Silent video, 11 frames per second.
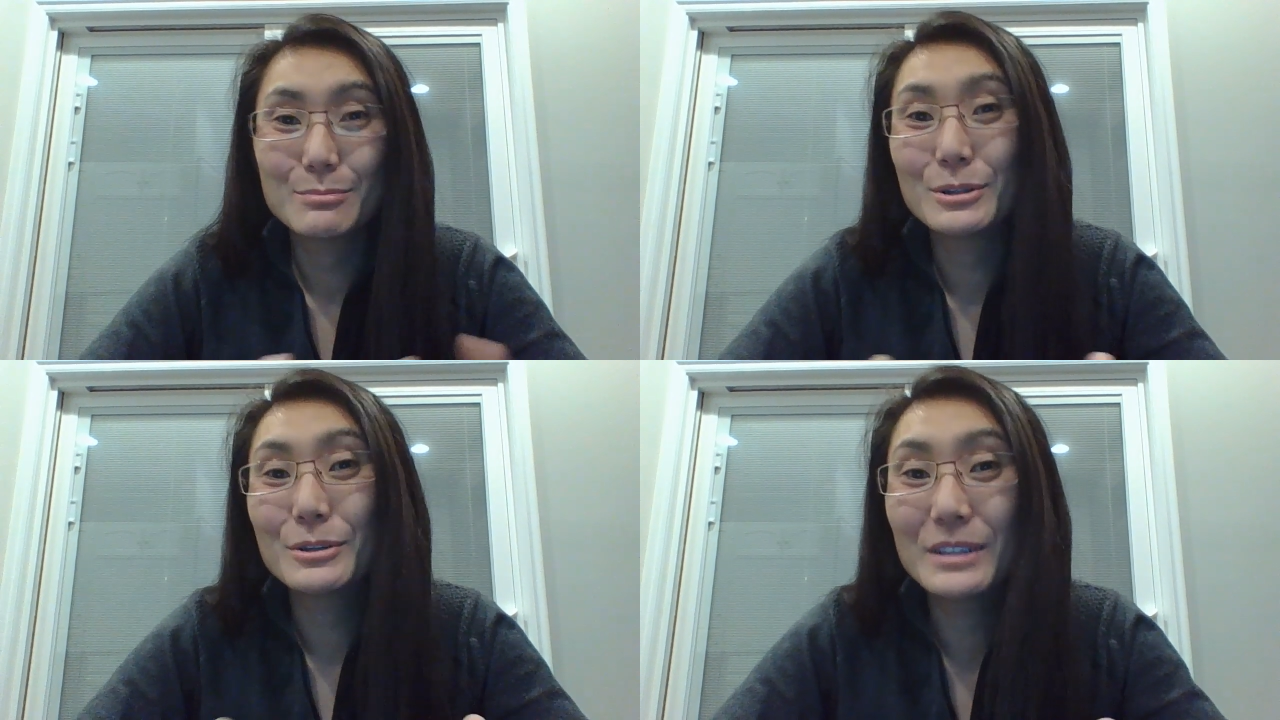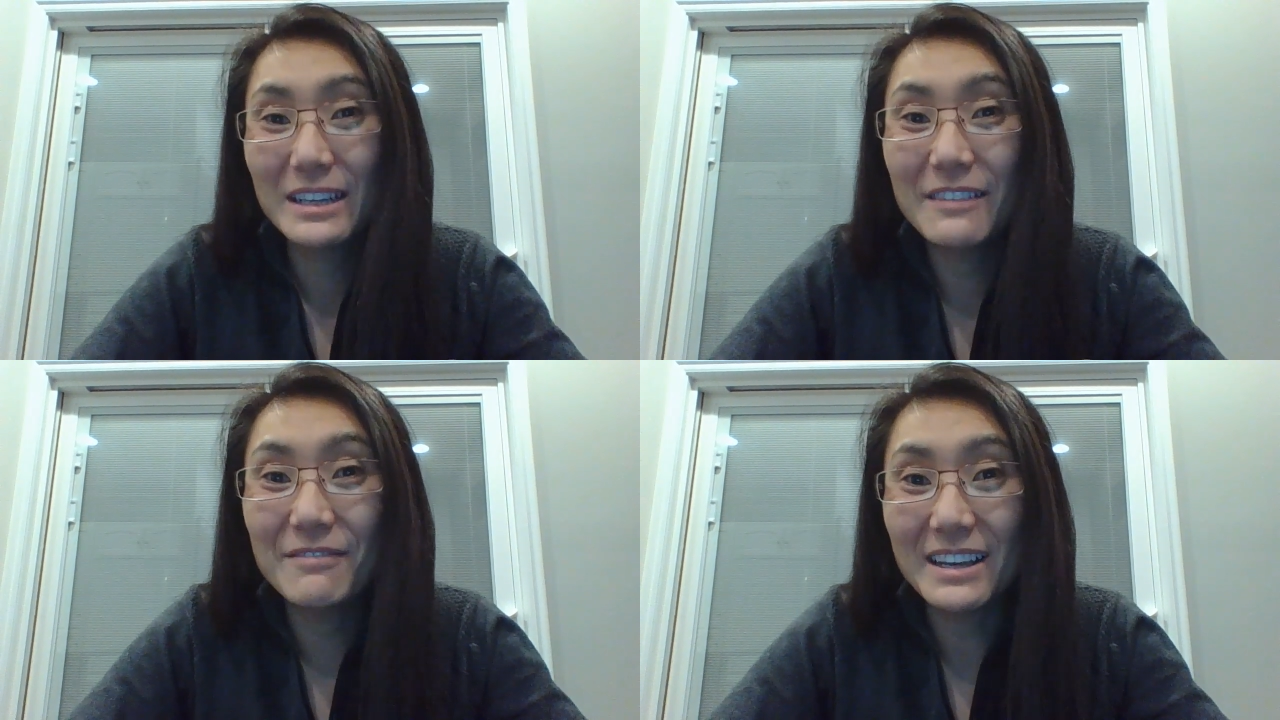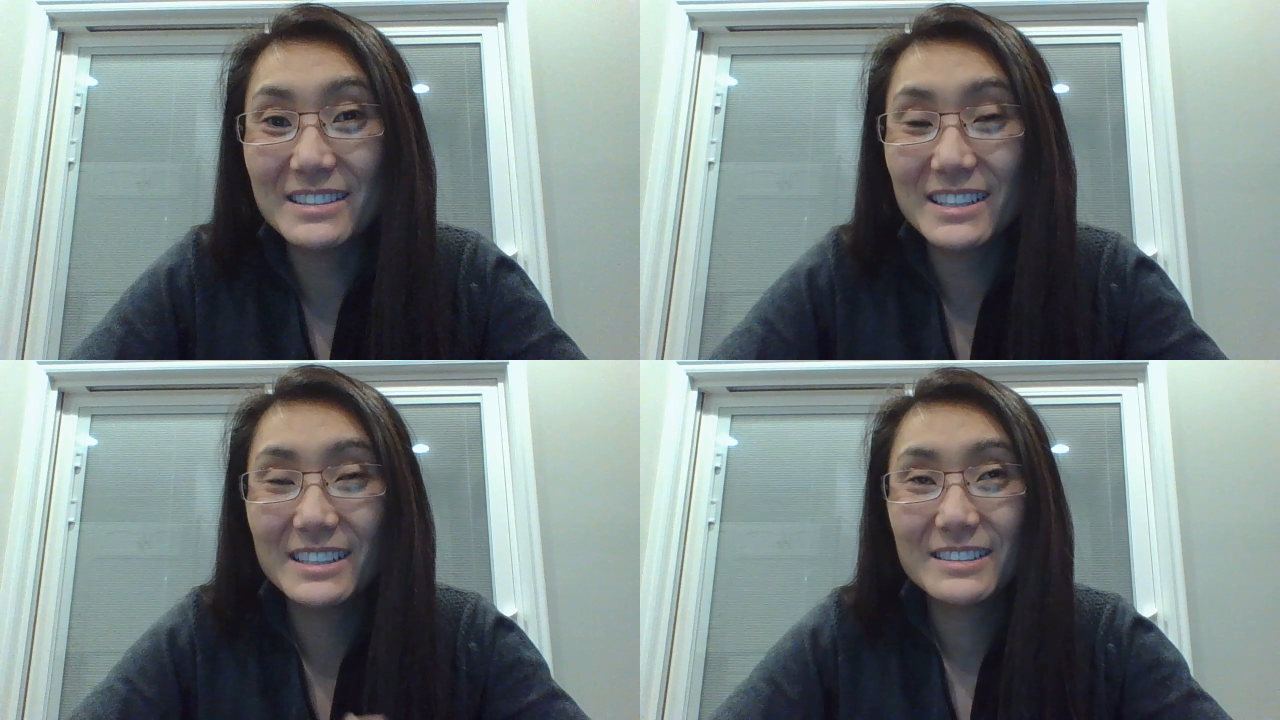prudent
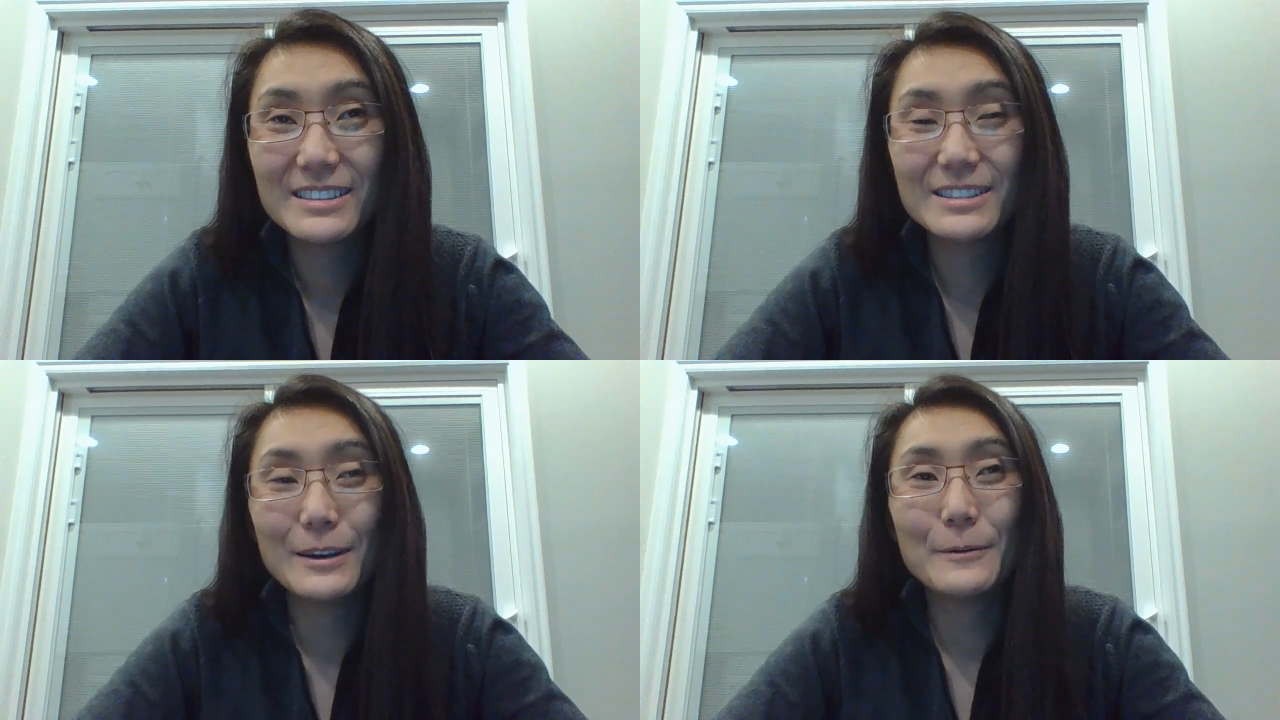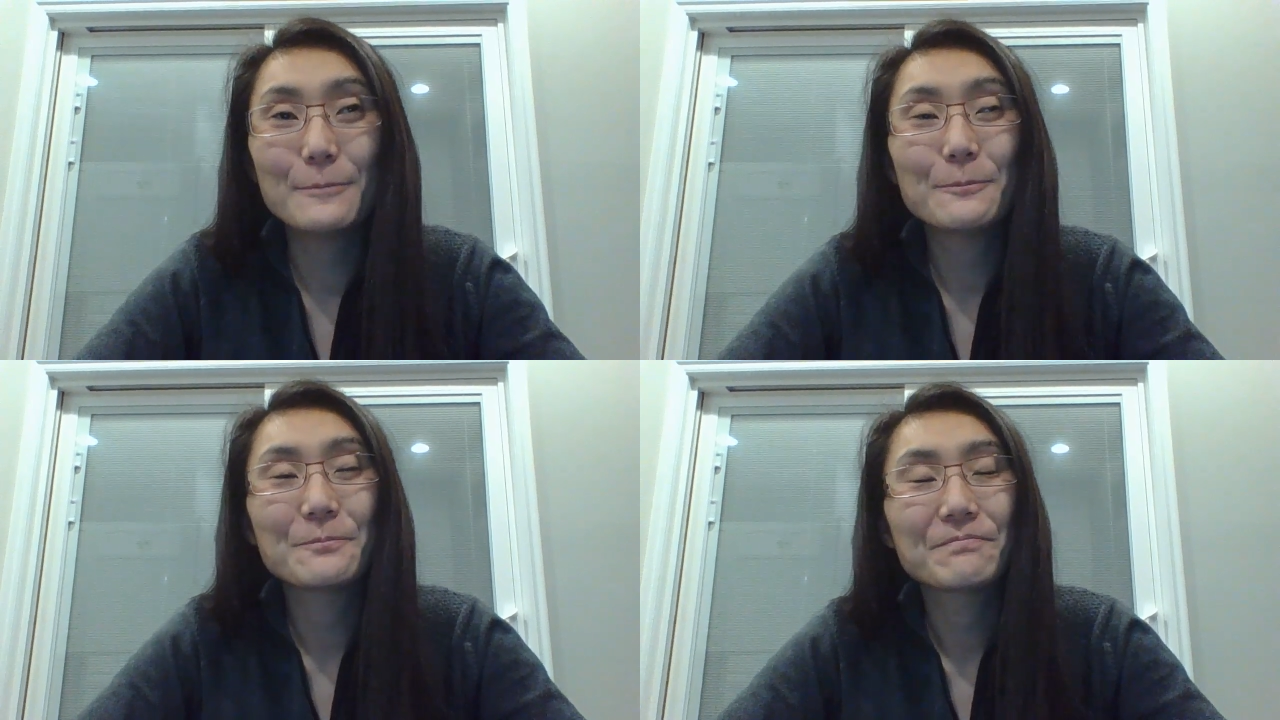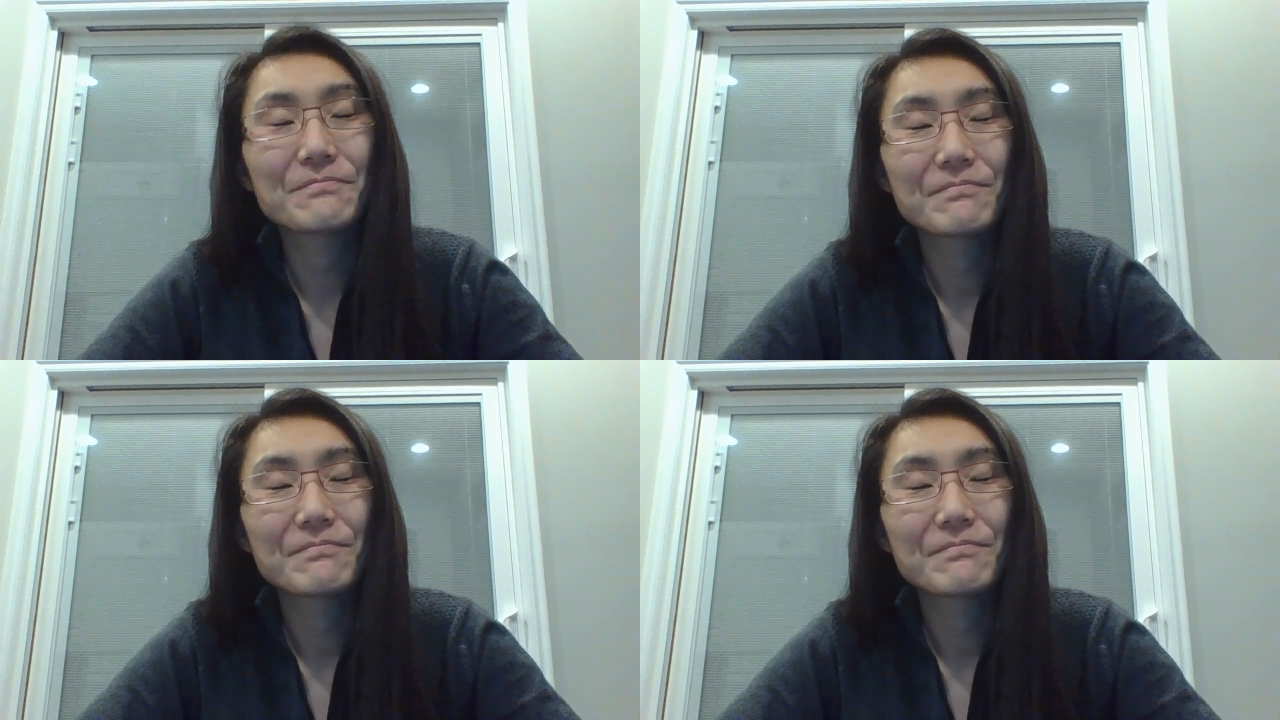investing. So